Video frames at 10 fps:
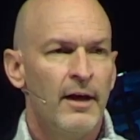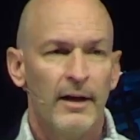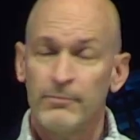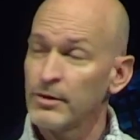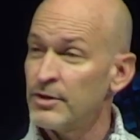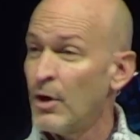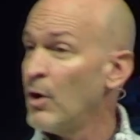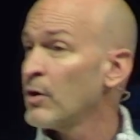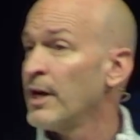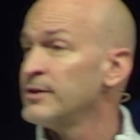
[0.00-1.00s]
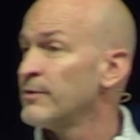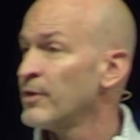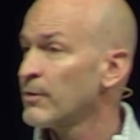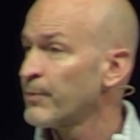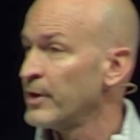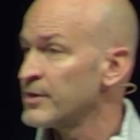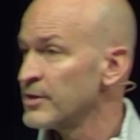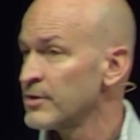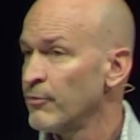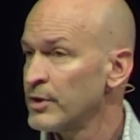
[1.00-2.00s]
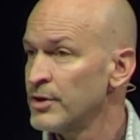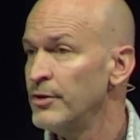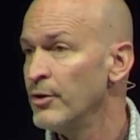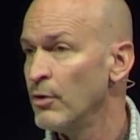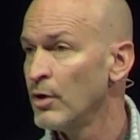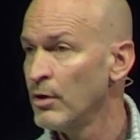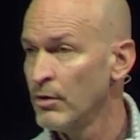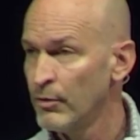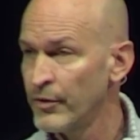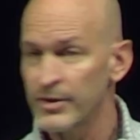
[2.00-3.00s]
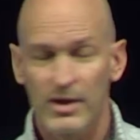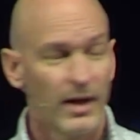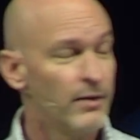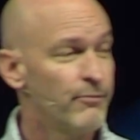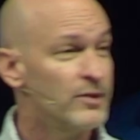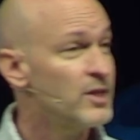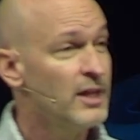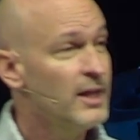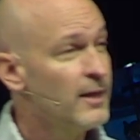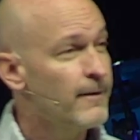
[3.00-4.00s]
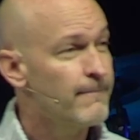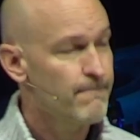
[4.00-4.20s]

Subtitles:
I've looked in all kinds of other places of what to do with this kind of fatigue.